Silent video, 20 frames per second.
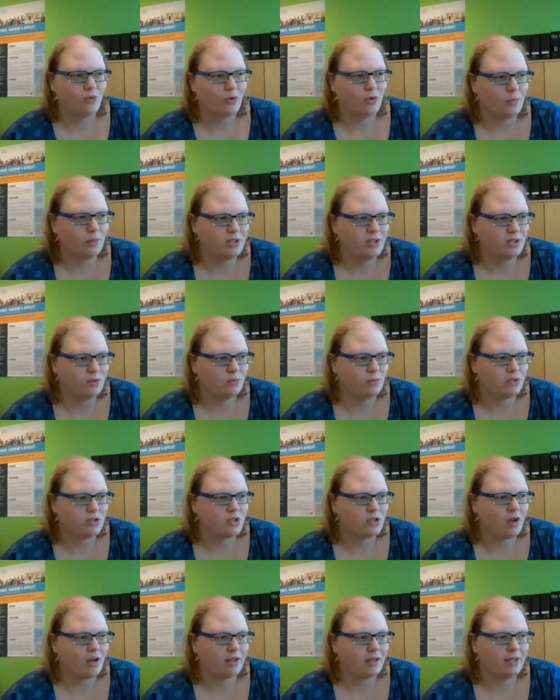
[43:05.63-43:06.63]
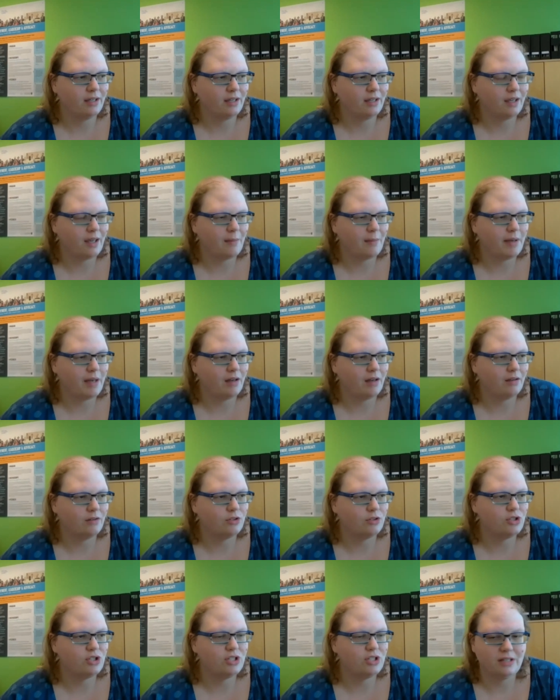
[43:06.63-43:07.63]
before when you were talking
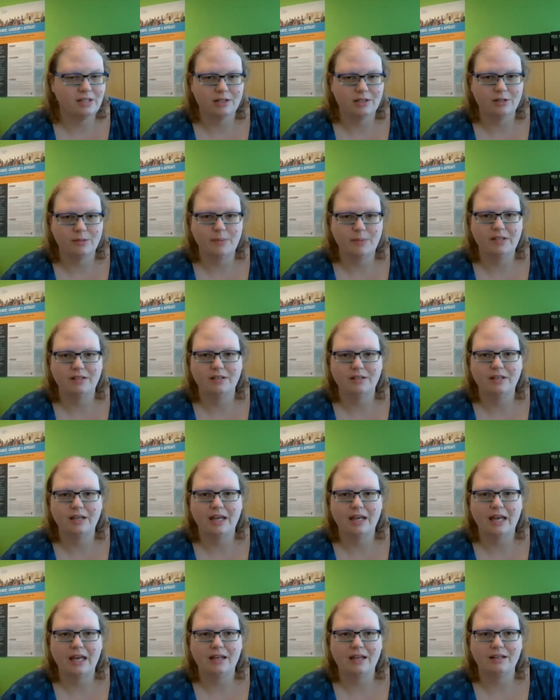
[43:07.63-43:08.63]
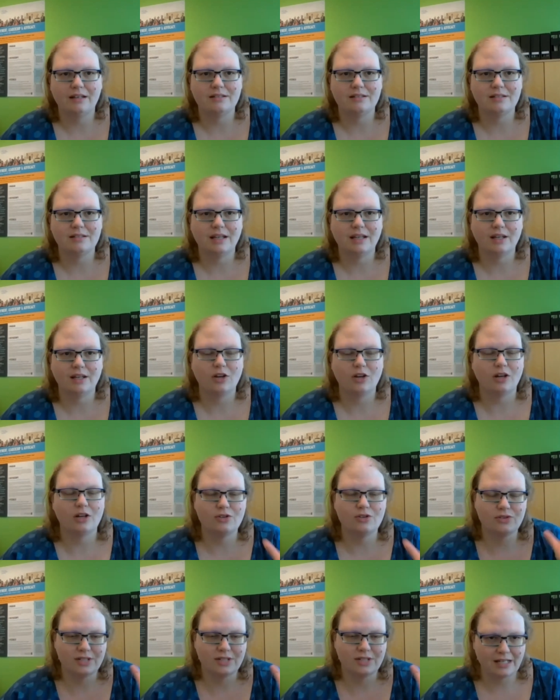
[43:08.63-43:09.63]
about gene therapy and again not
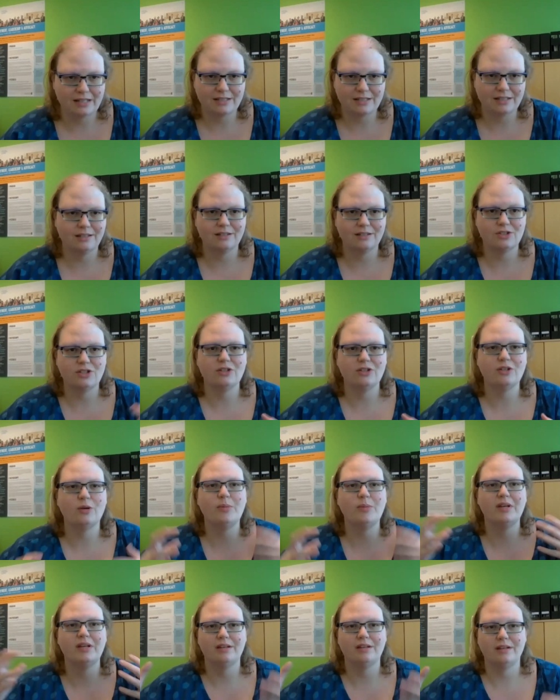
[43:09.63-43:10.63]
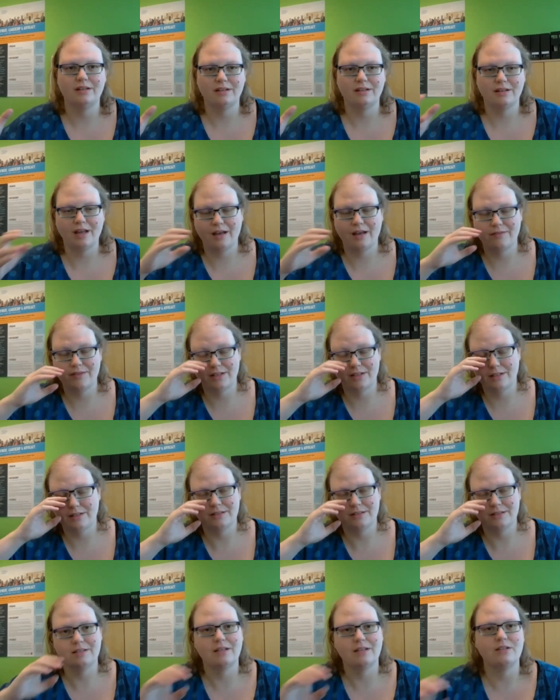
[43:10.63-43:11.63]
understanding gene therapy and then having
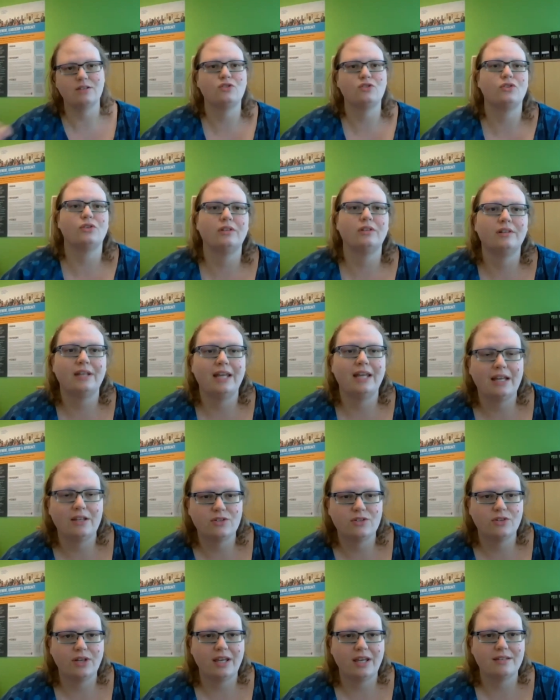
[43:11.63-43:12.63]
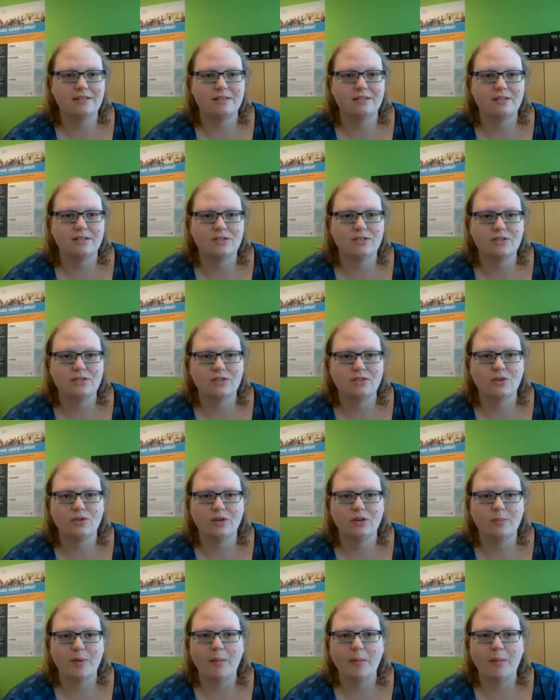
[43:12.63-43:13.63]
certain cancer cases
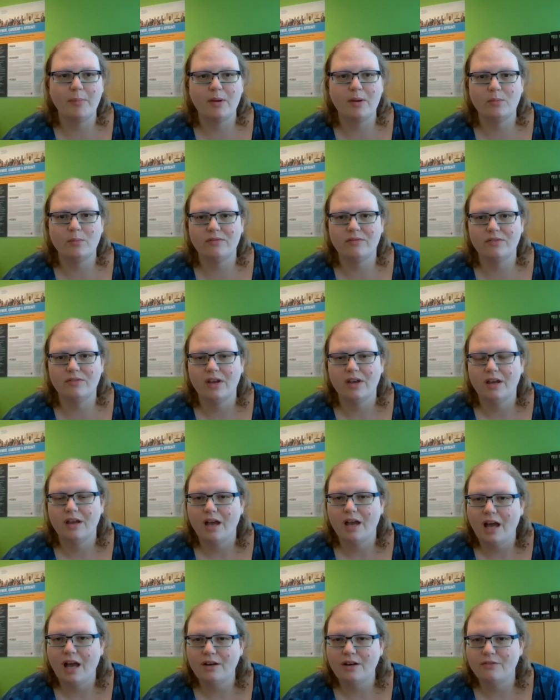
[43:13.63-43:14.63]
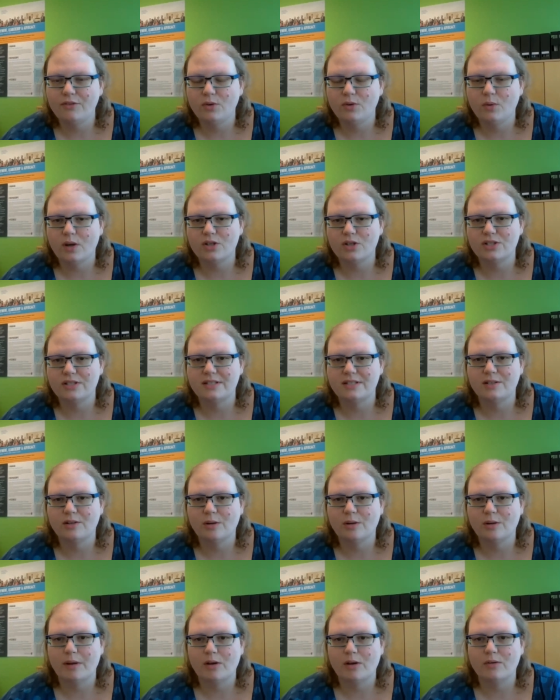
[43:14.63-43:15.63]
creep up and we've had a few questions
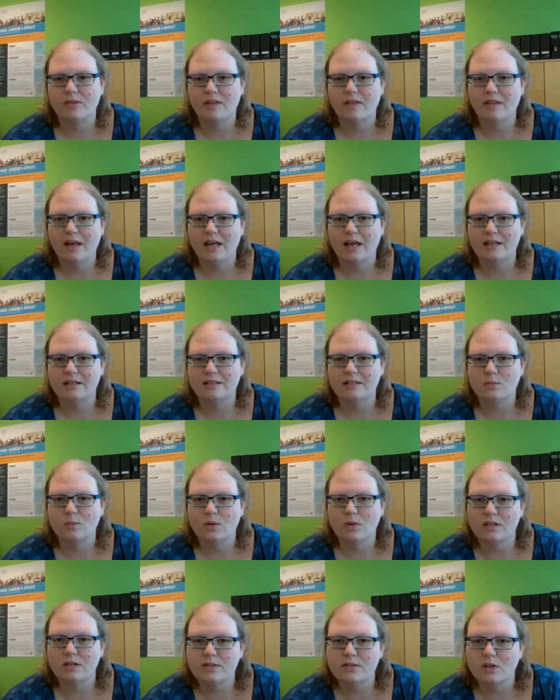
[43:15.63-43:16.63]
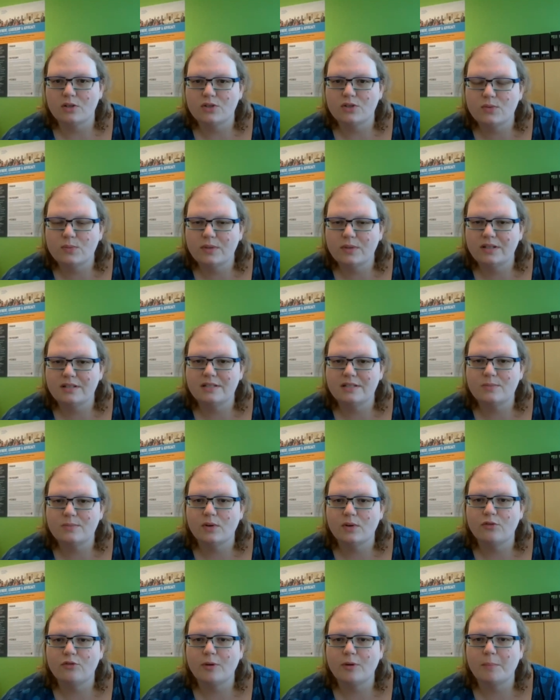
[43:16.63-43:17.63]
here about that as well so i'll just read this
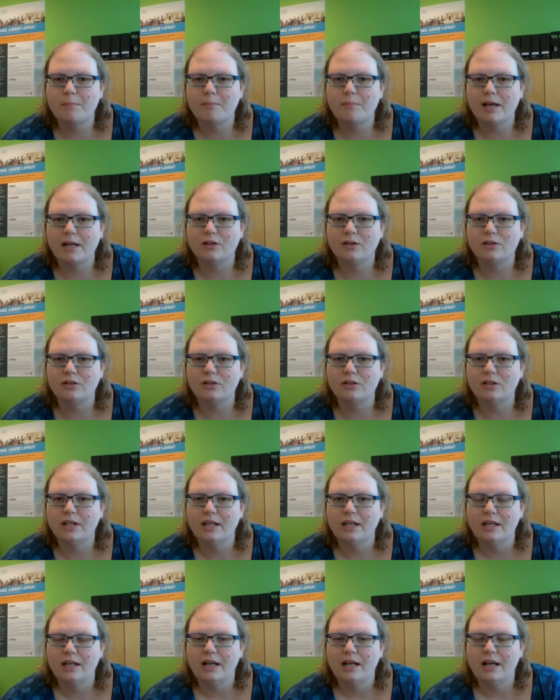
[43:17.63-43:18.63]
one from michael